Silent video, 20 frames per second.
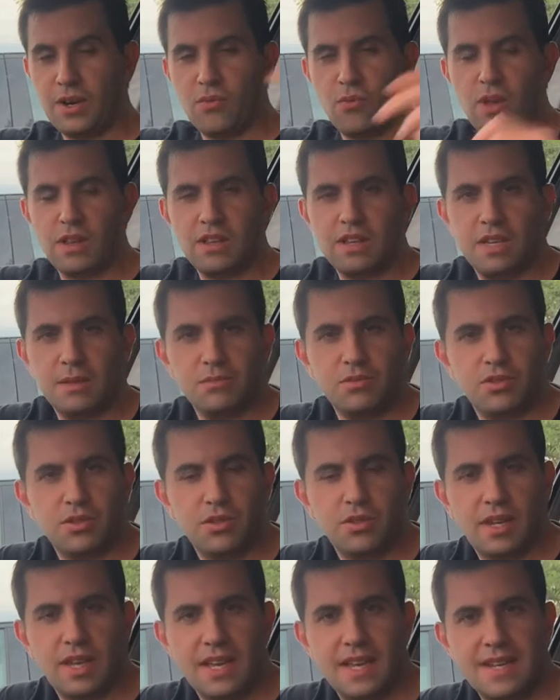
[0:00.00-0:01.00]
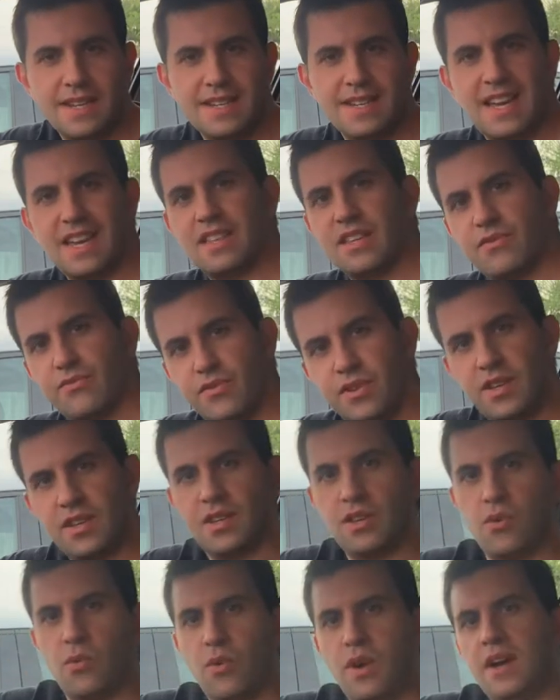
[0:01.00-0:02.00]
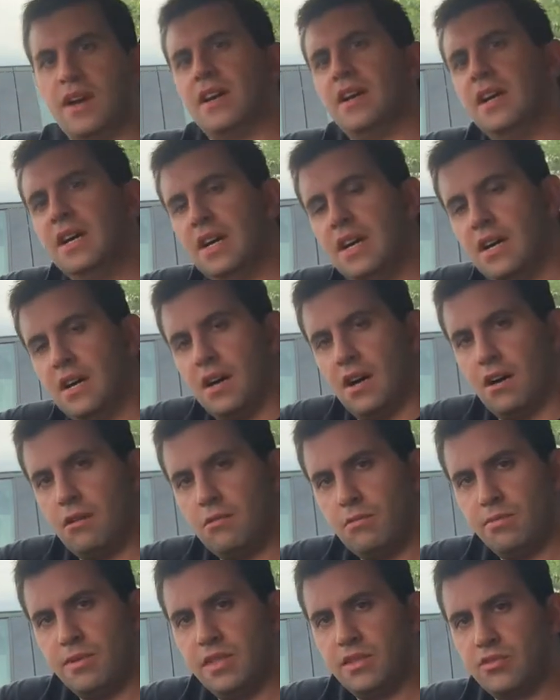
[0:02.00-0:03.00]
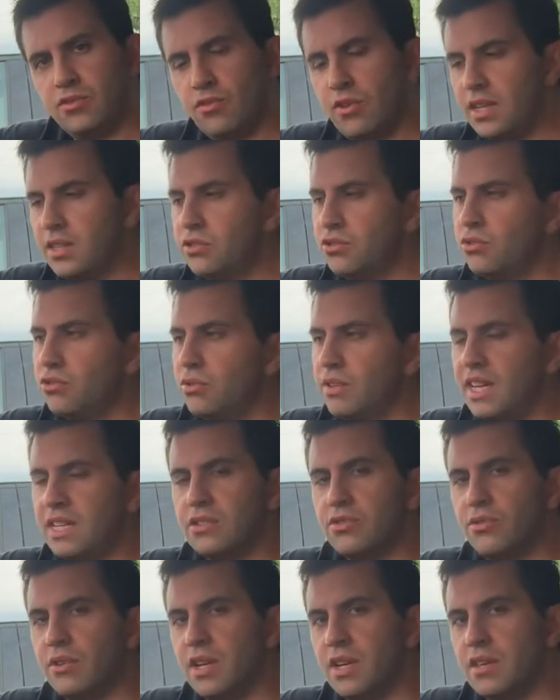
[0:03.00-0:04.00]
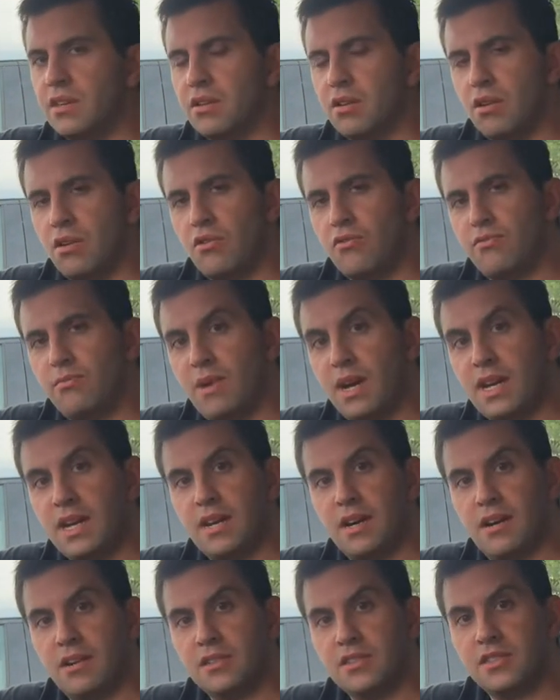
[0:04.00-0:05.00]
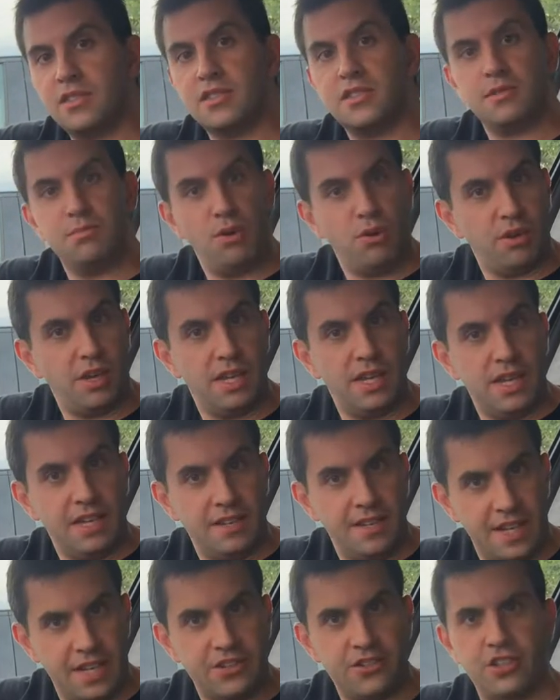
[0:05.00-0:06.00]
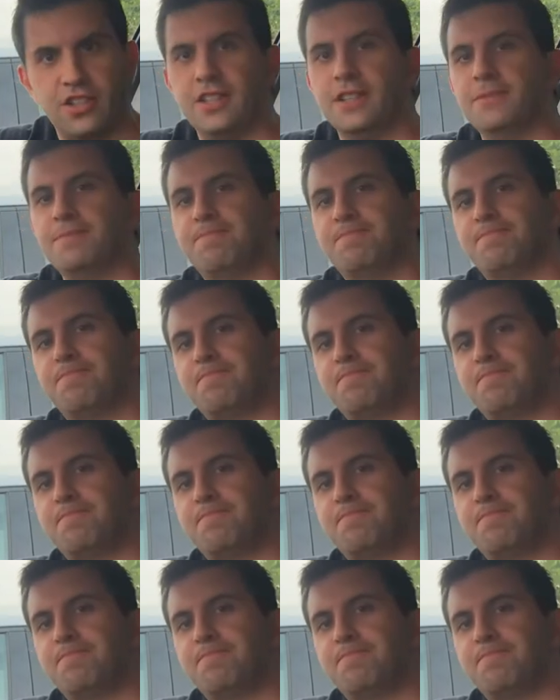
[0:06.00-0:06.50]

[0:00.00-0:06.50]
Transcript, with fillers: and welcome to another video where I will be trying to get rid of my car's smoking addiction.